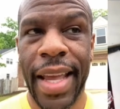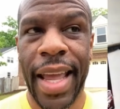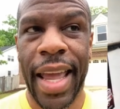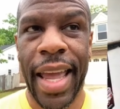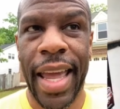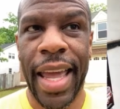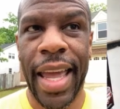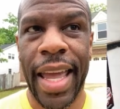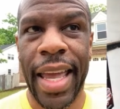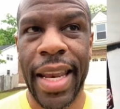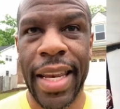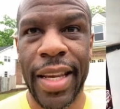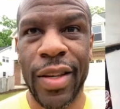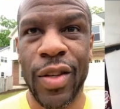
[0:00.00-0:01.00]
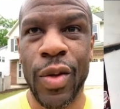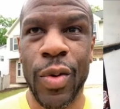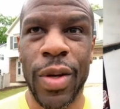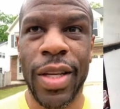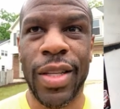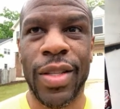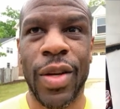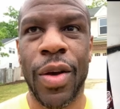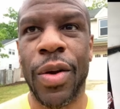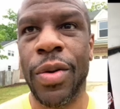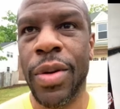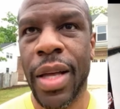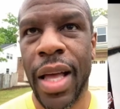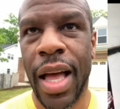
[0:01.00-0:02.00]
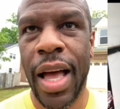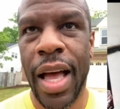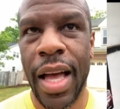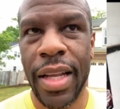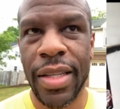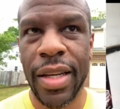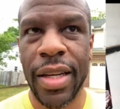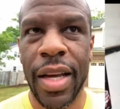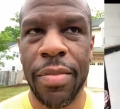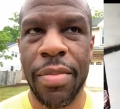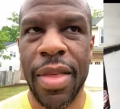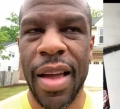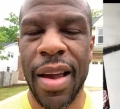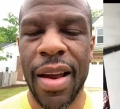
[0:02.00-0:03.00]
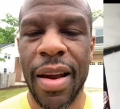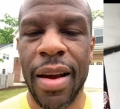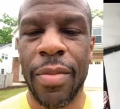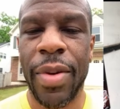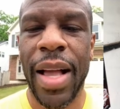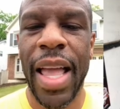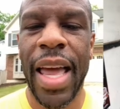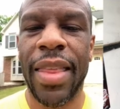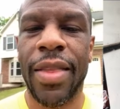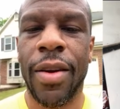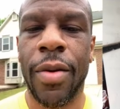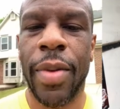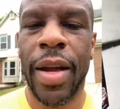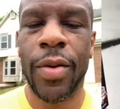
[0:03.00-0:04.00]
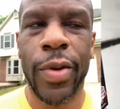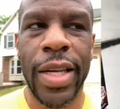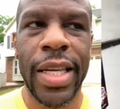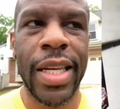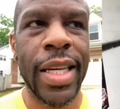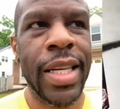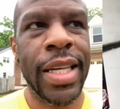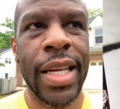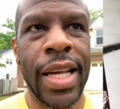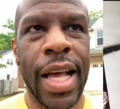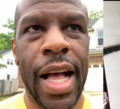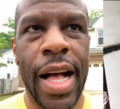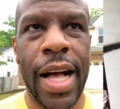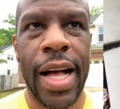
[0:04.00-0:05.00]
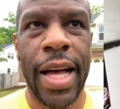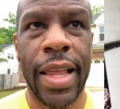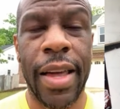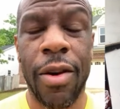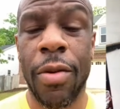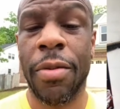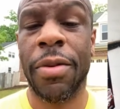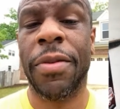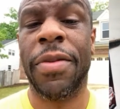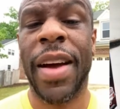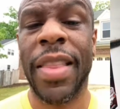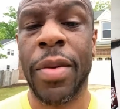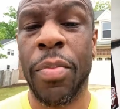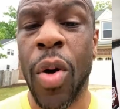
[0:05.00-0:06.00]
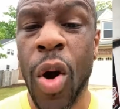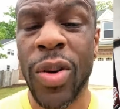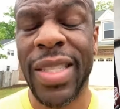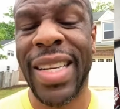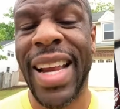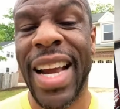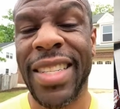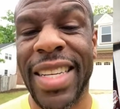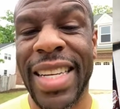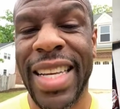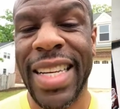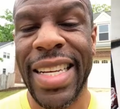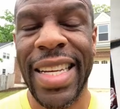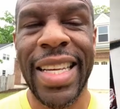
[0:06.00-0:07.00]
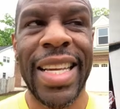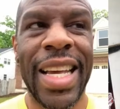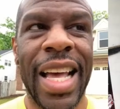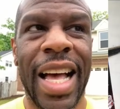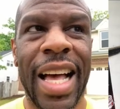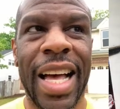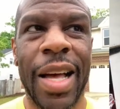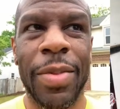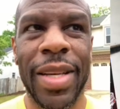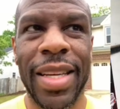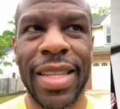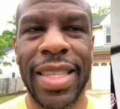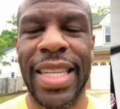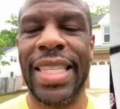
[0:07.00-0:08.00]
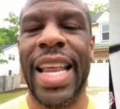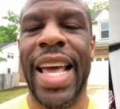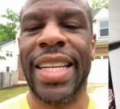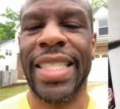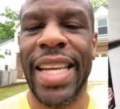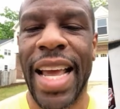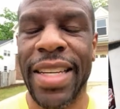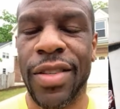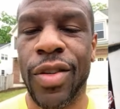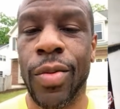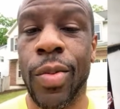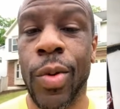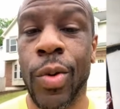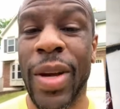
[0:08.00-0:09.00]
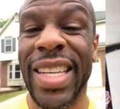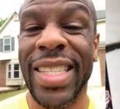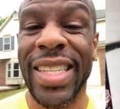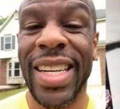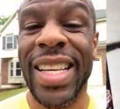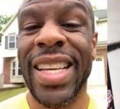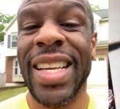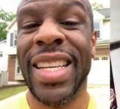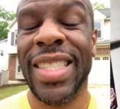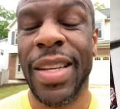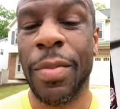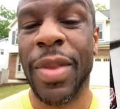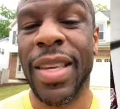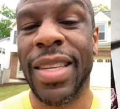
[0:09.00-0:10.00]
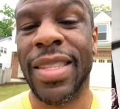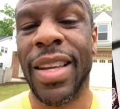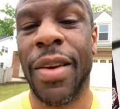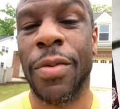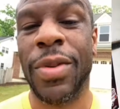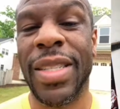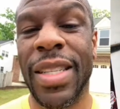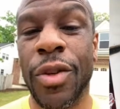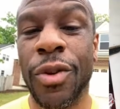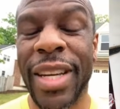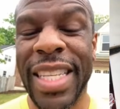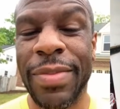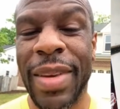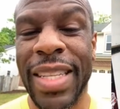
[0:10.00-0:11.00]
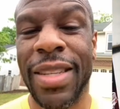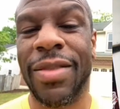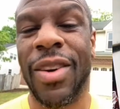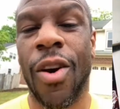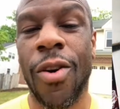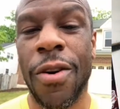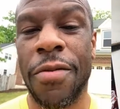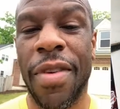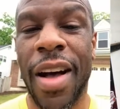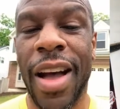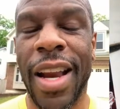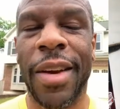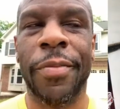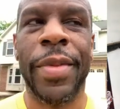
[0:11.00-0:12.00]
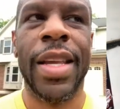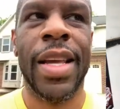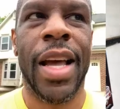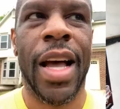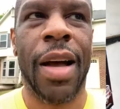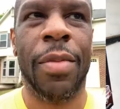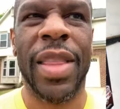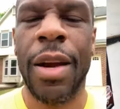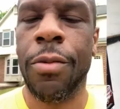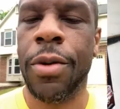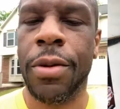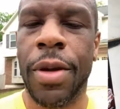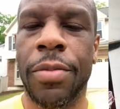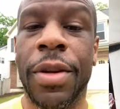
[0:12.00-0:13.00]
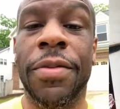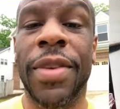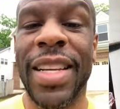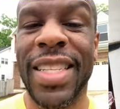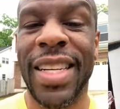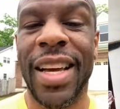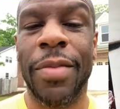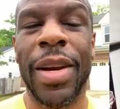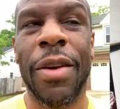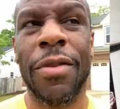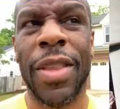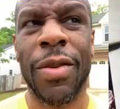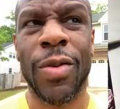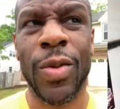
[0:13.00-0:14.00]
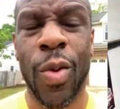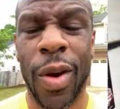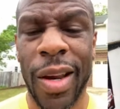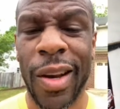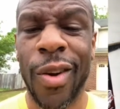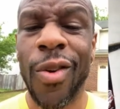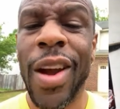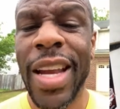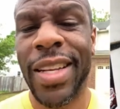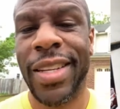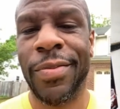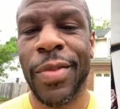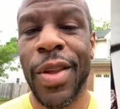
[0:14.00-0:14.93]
And in doing so, took it up there, probably had it there about a week. They were able to find the parts it actually needed because since it actually has a Subaru engine, some of the stuff was a little expensive and hard to find. But they were able to fix it up and everything was working great.